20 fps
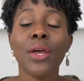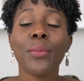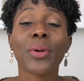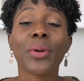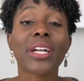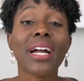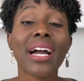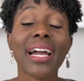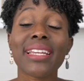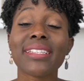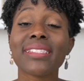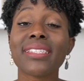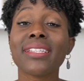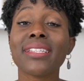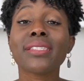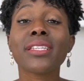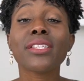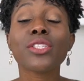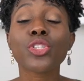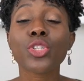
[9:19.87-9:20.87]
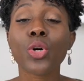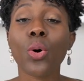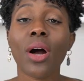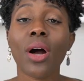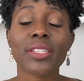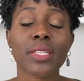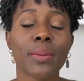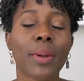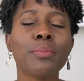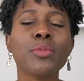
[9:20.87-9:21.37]
But guys, this is so
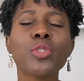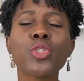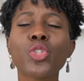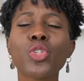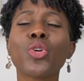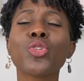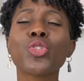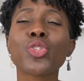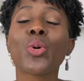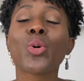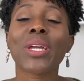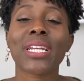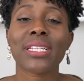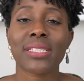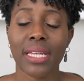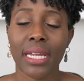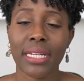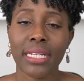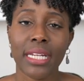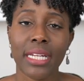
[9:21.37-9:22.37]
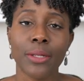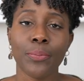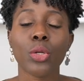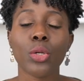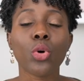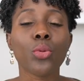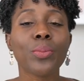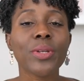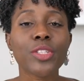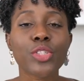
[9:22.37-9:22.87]
awesome. I'm so, so excited.
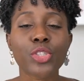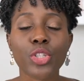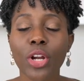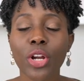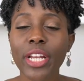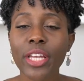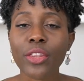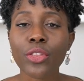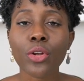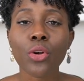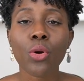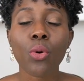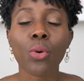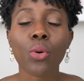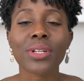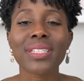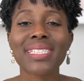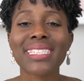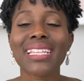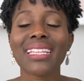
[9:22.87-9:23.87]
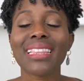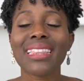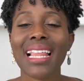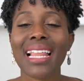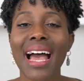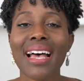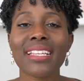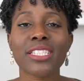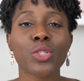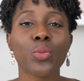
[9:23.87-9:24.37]
We'll be starting the course the
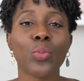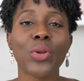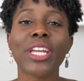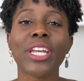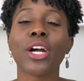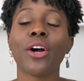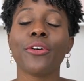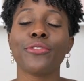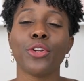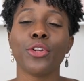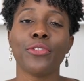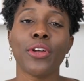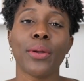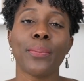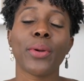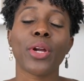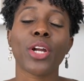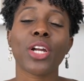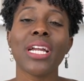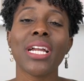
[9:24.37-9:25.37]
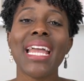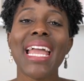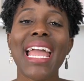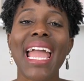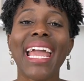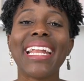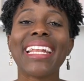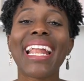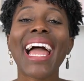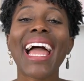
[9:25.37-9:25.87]
last week of November,
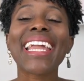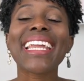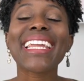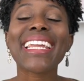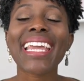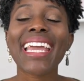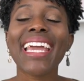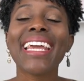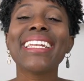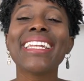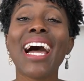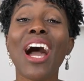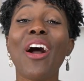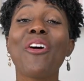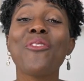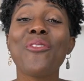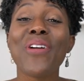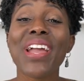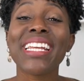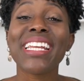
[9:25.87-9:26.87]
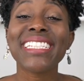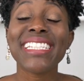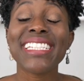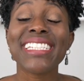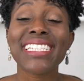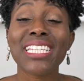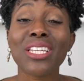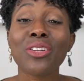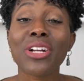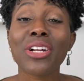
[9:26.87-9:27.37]
and I cannot wait to
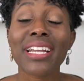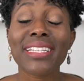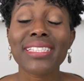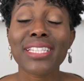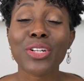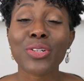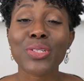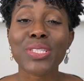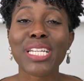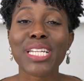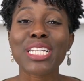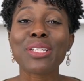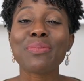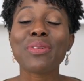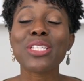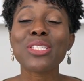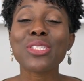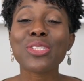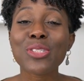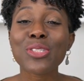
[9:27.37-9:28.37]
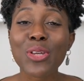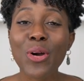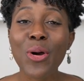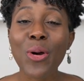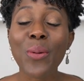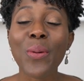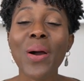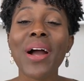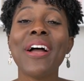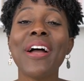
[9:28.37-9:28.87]
see you guys there. It's gonna be
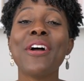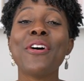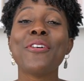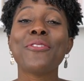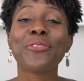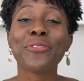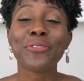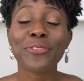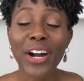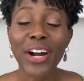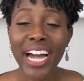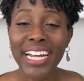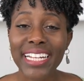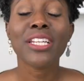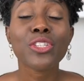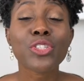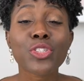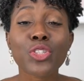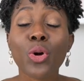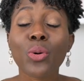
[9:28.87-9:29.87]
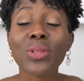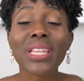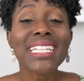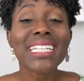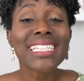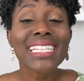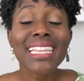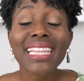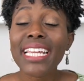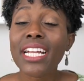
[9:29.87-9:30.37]
so fun. So
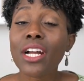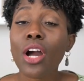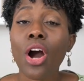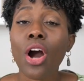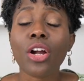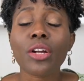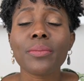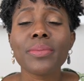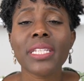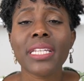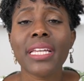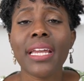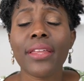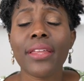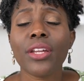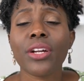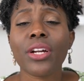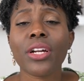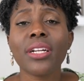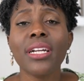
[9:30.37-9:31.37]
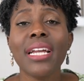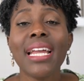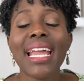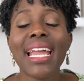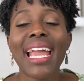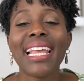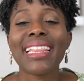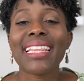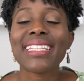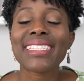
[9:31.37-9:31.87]
let's link arm together
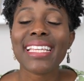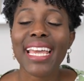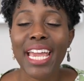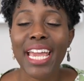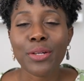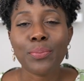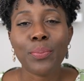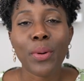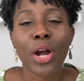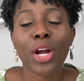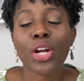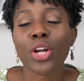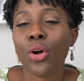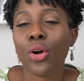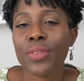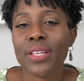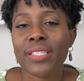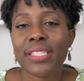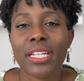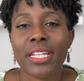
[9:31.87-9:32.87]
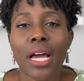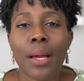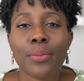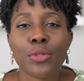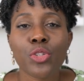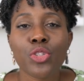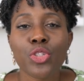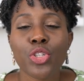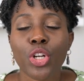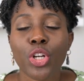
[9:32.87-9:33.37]
and let's embark on this
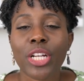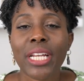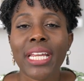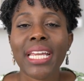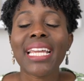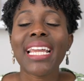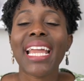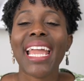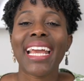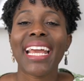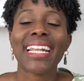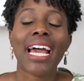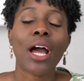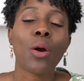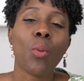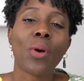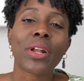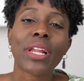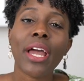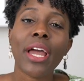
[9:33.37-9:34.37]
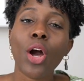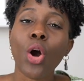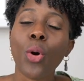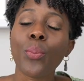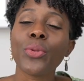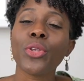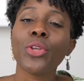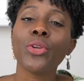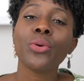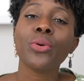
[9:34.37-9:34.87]
adoption journey. And I wanna
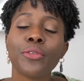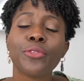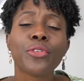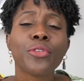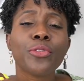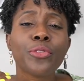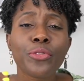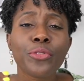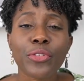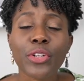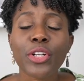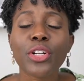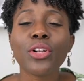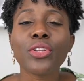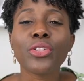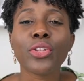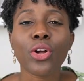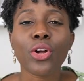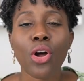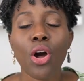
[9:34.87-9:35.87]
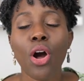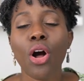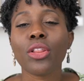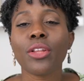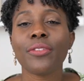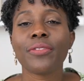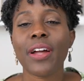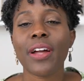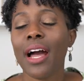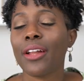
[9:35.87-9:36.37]
help you fulfill the
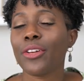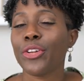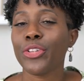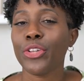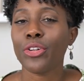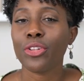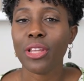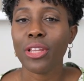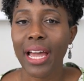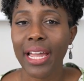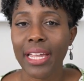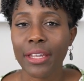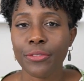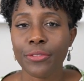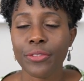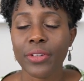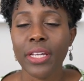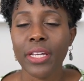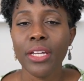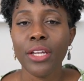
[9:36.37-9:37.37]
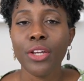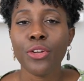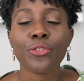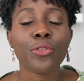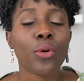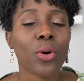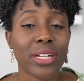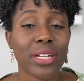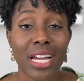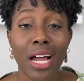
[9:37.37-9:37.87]
call of God on your life
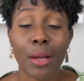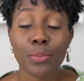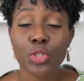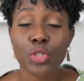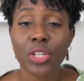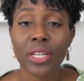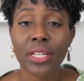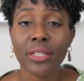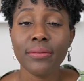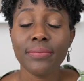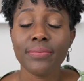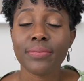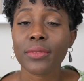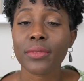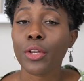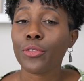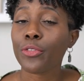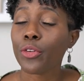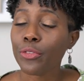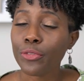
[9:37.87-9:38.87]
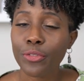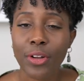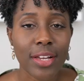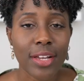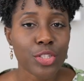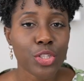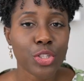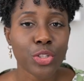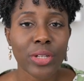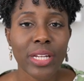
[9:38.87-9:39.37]
for adoption for
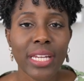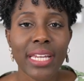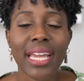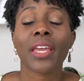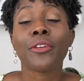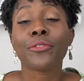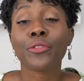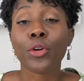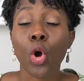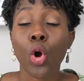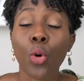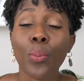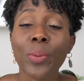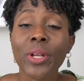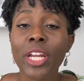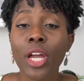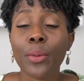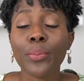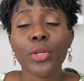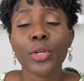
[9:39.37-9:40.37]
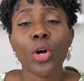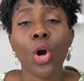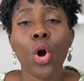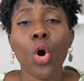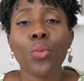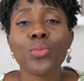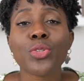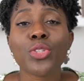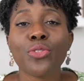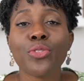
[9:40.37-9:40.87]
fostering, and for opening up your
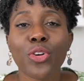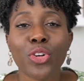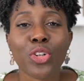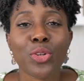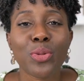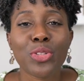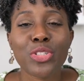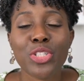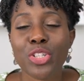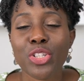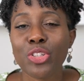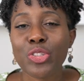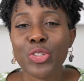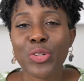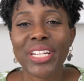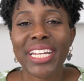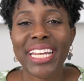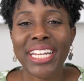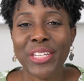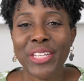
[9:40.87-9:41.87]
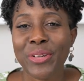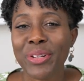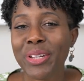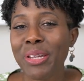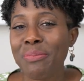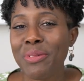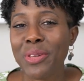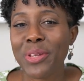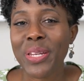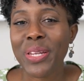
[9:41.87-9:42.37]
home to vulnerable children in your
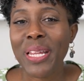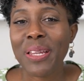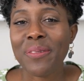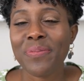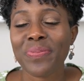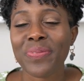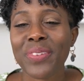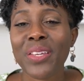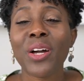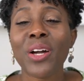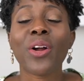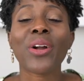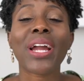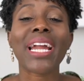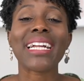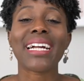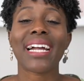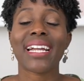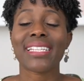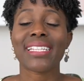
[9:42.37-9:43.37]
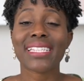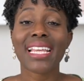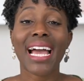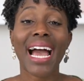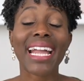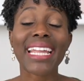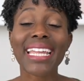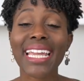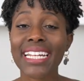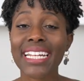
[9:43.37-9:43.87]
community. All right, guys,
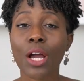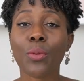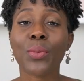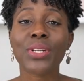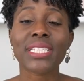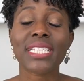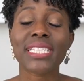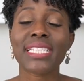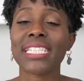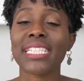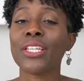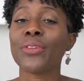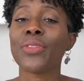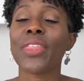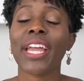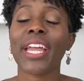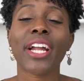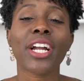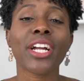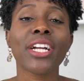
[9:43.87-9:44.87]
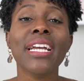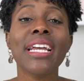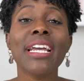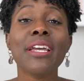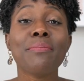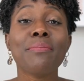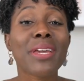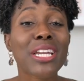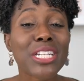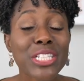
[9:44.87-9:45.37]
I cannot wait to see you there.
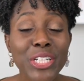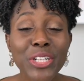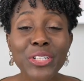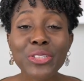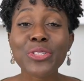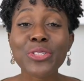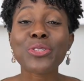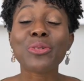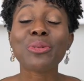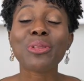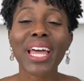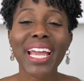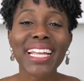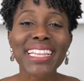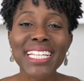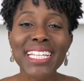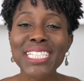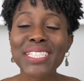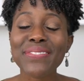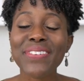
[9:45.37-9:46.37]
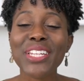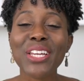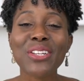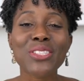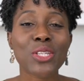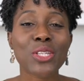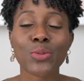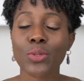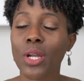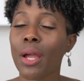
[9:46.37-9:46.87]
Make sure to like this video,
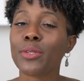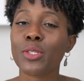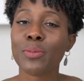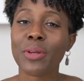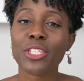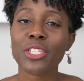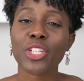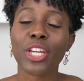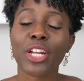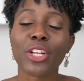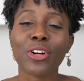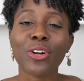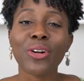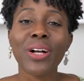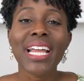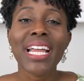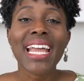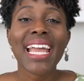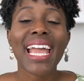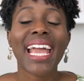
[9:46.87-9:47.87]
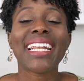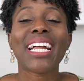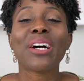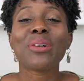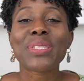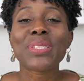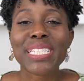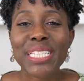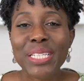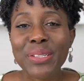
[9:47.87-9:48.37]
subscribe to my channel, and
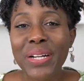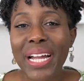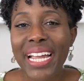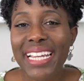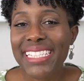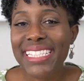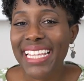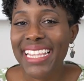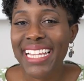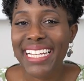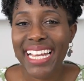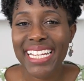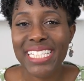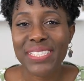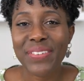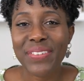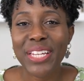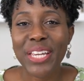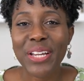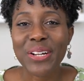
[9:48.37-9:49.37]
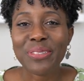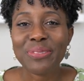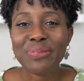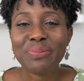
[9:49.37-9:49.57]
I'll see you guys in the next video.